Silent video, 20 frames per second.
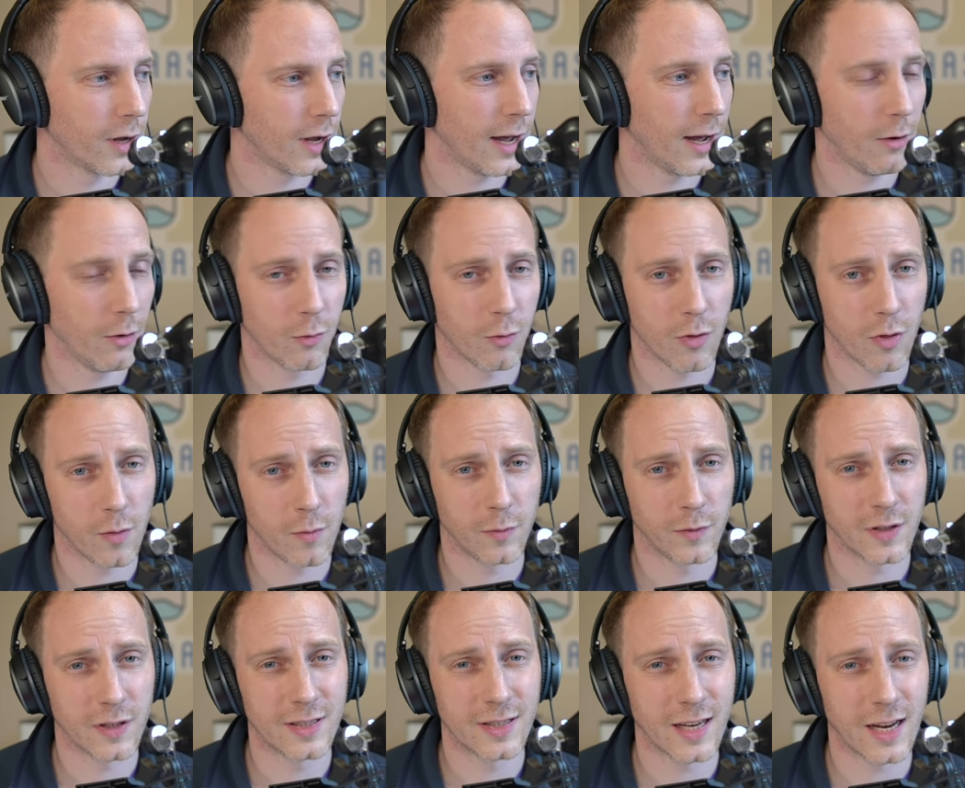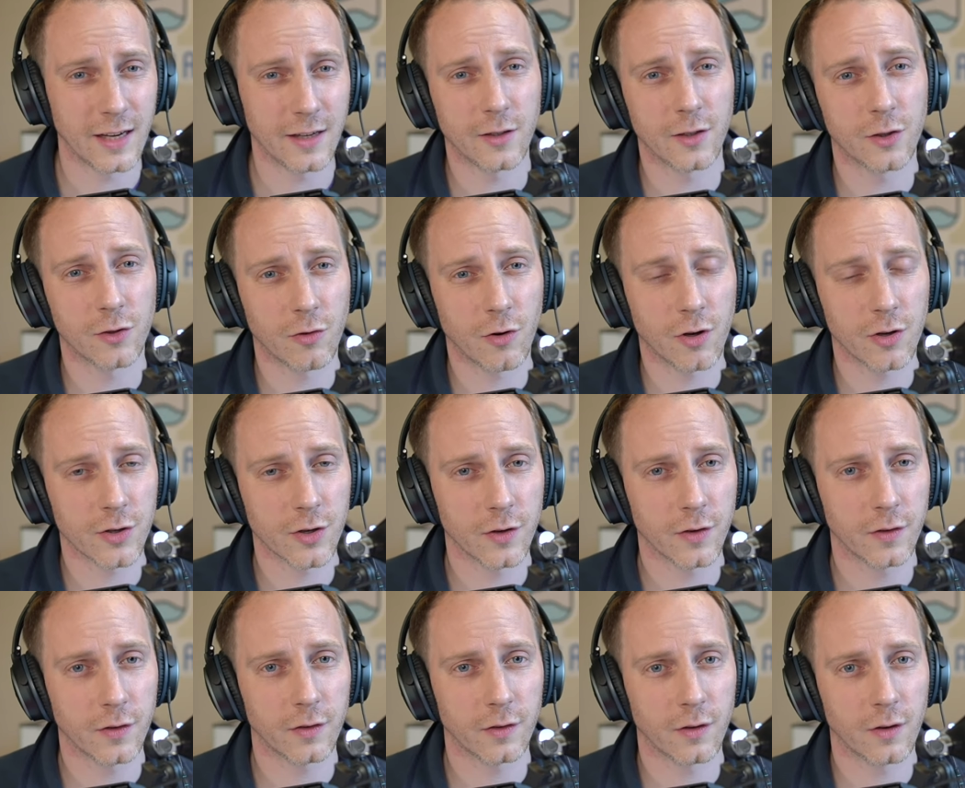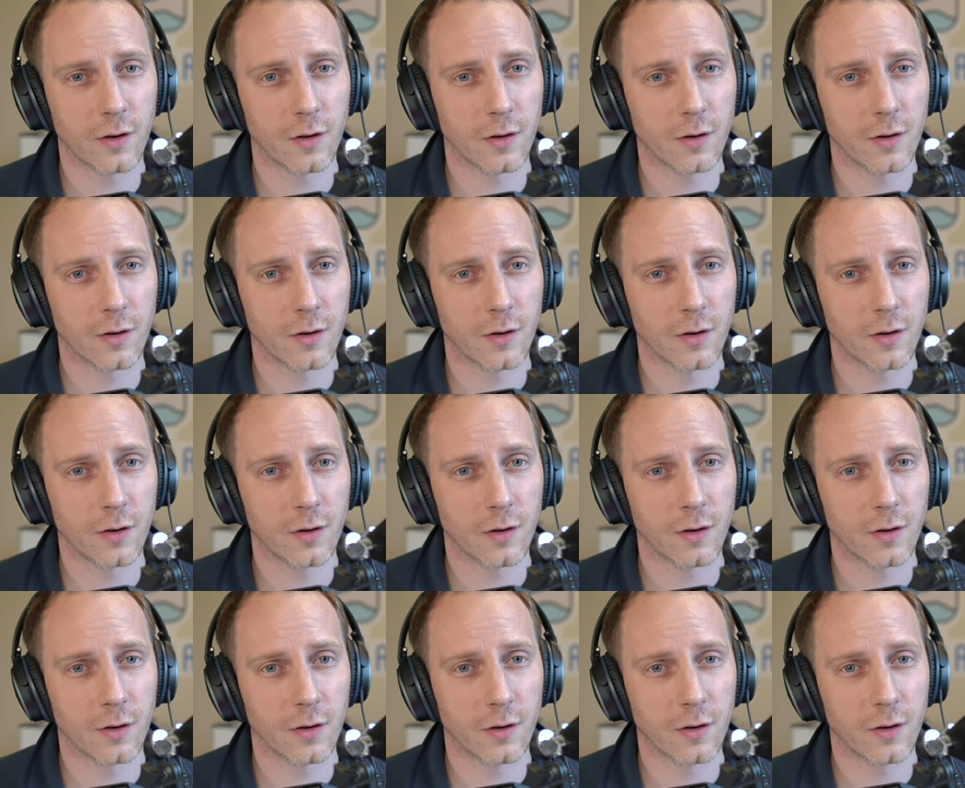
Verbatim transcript: algorithms and data structures.